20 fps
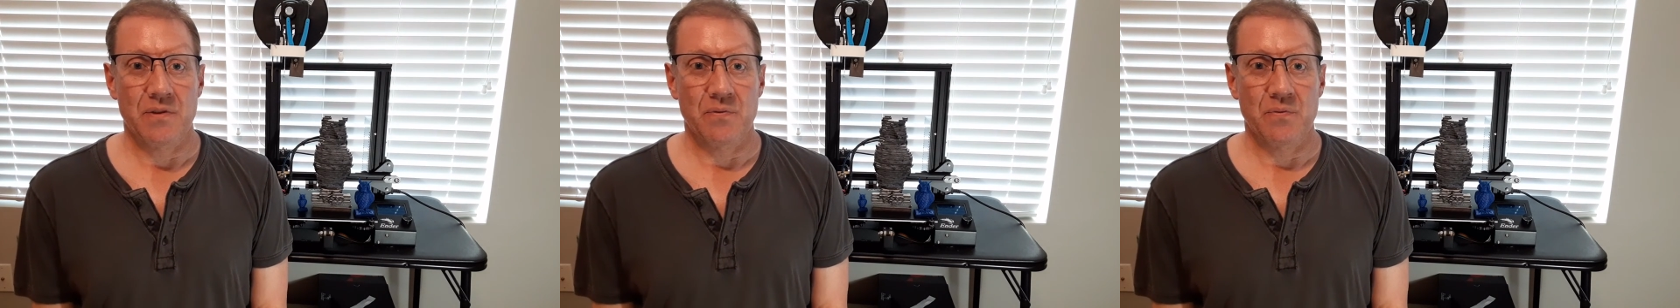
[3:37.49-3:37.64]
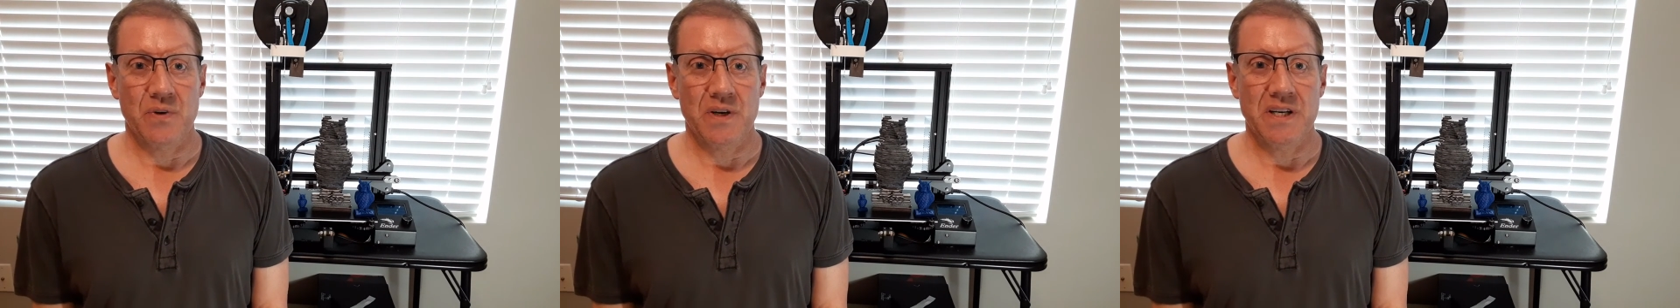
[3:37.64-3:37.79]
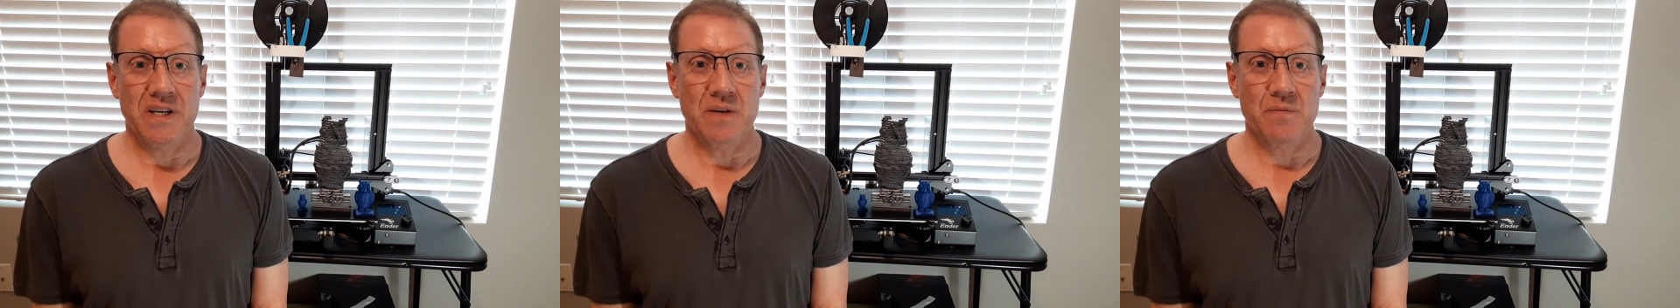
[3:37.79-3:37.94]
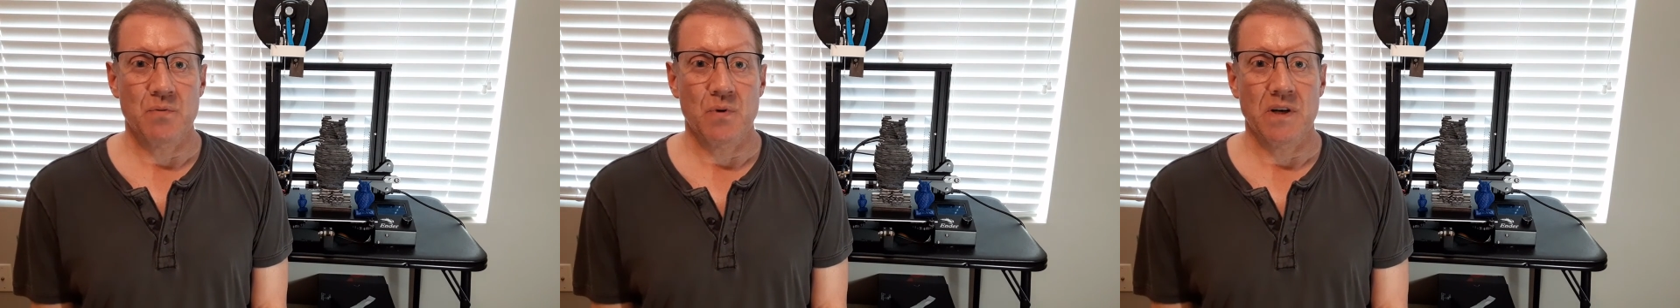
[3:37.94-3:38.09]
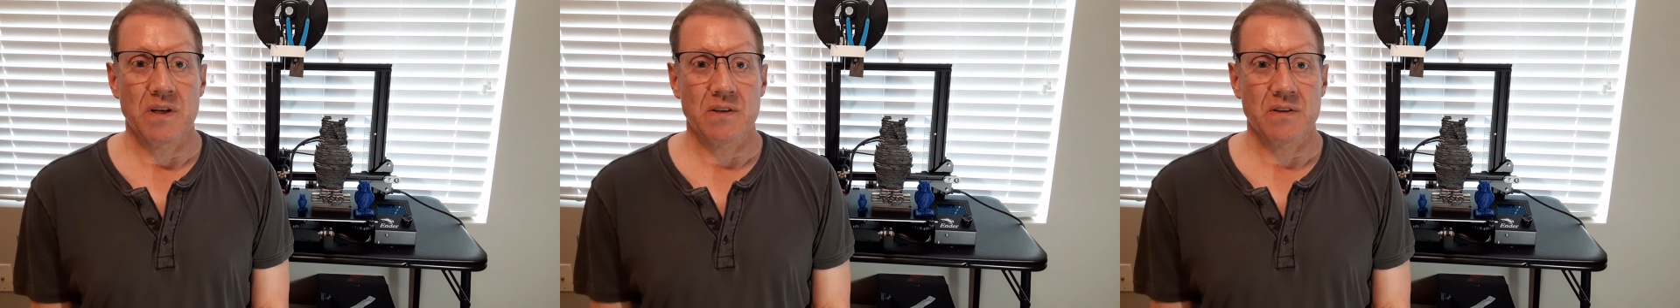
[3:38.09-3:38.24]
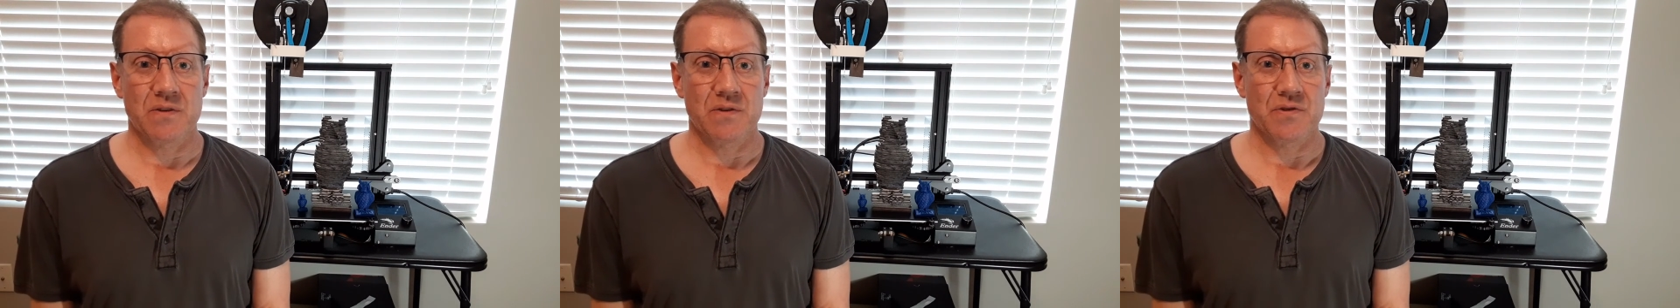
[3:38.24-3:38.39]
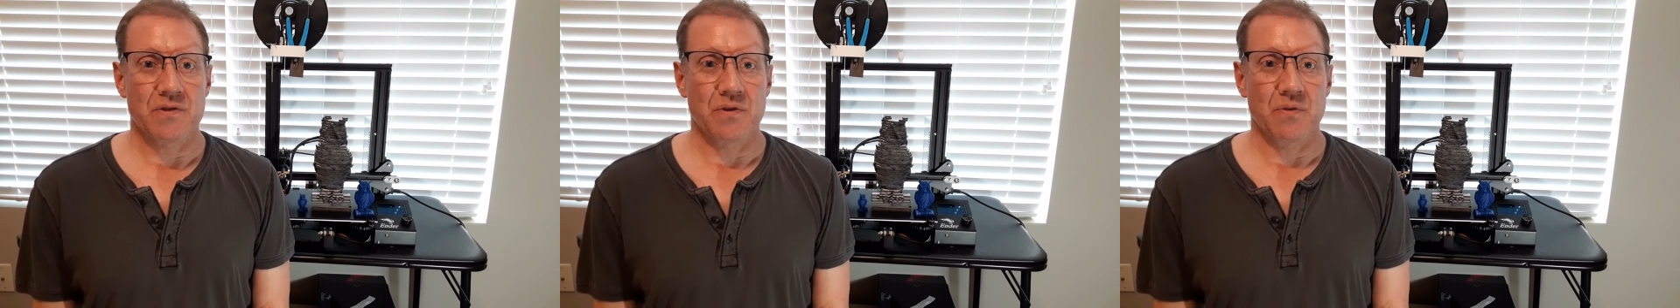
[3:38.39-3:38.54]
3D
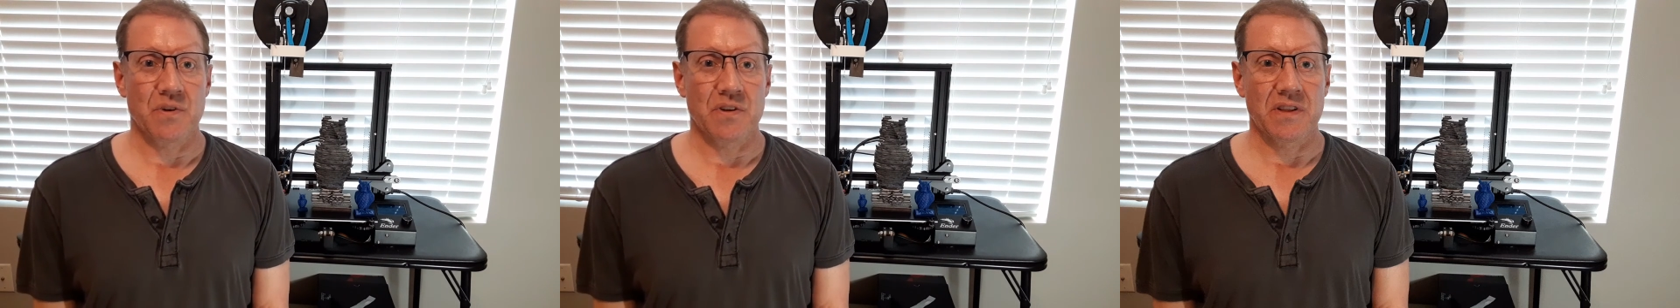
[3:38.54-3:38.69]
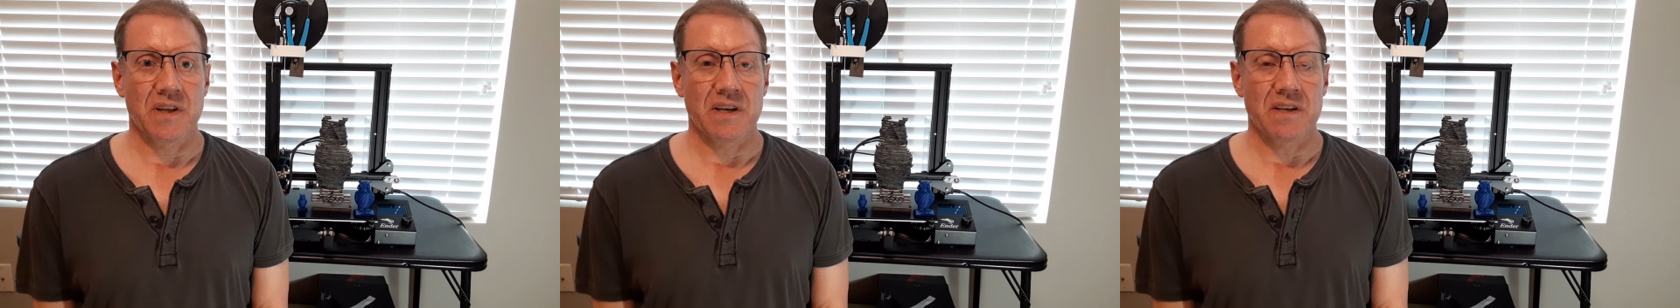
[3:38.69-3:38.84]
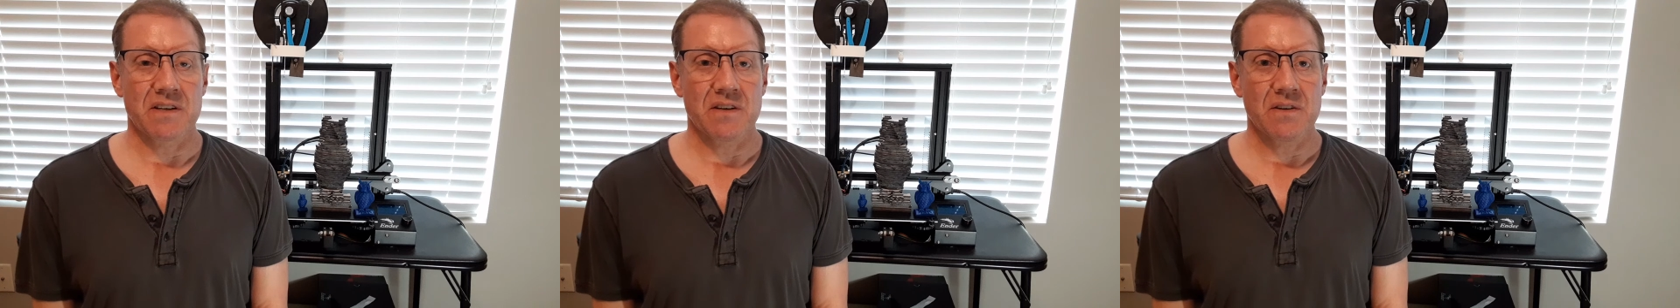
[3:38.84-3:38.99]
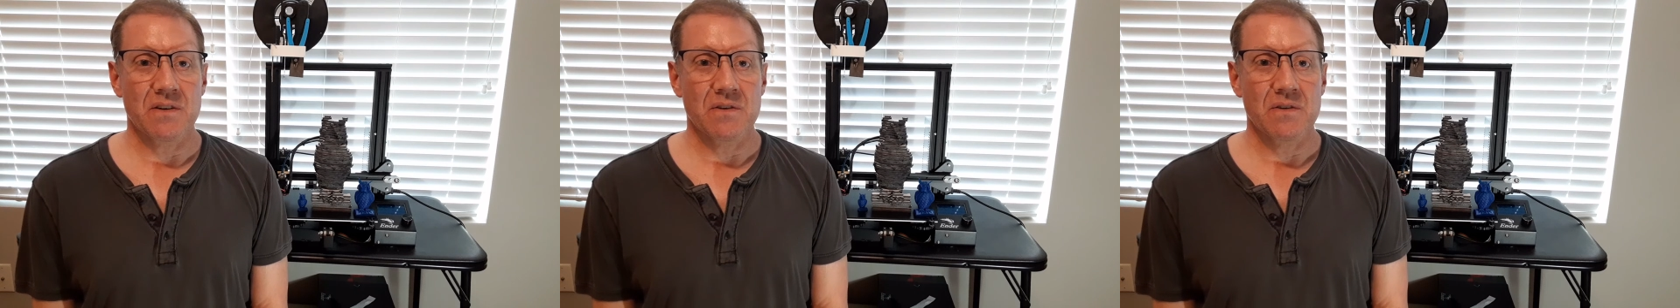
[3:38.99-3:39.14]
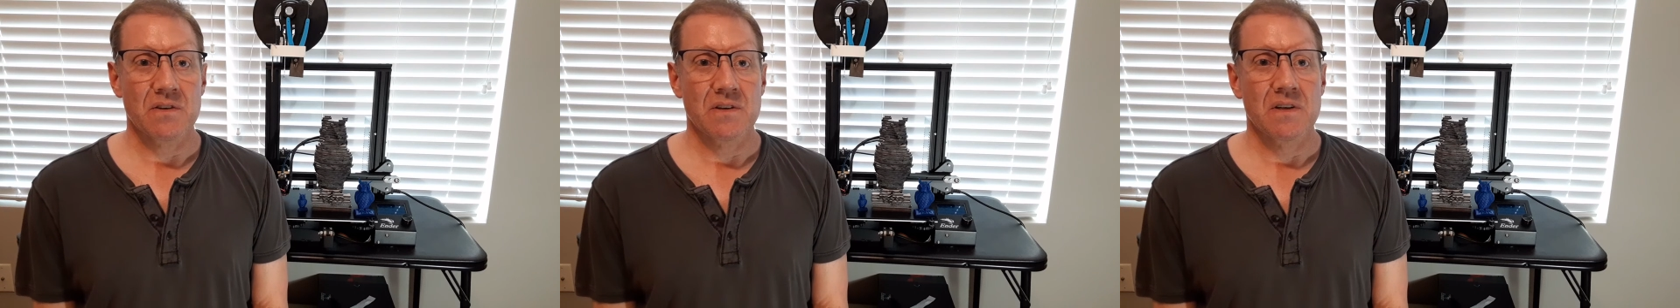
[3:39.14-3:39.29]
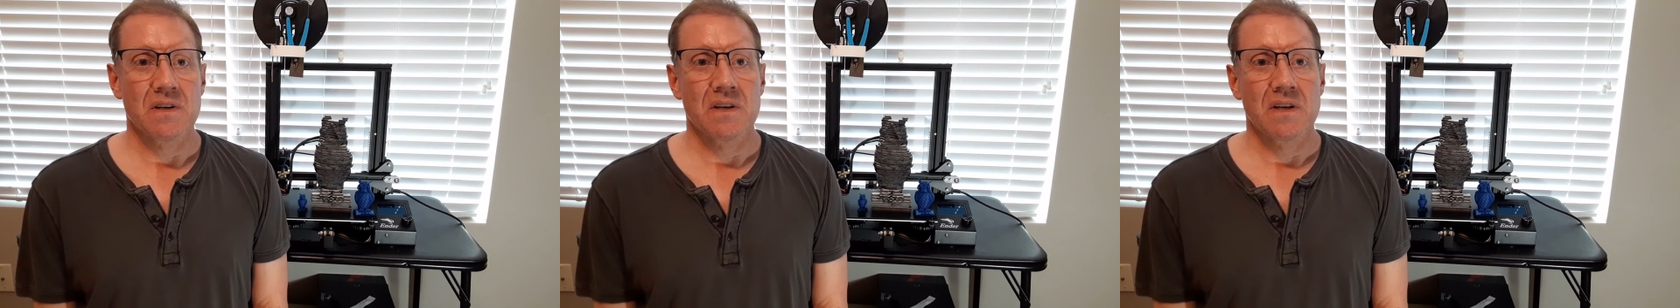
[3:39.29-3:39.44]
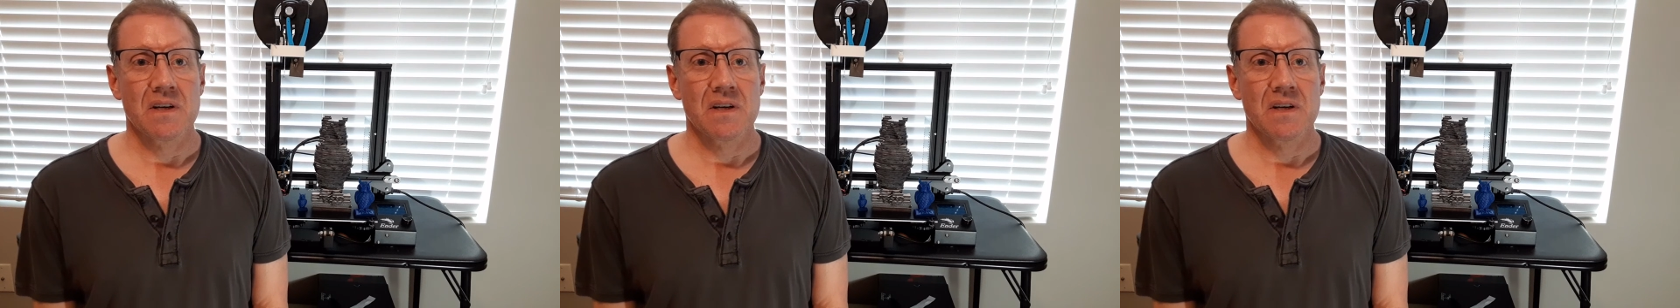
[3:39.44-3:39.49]
printers do what they do.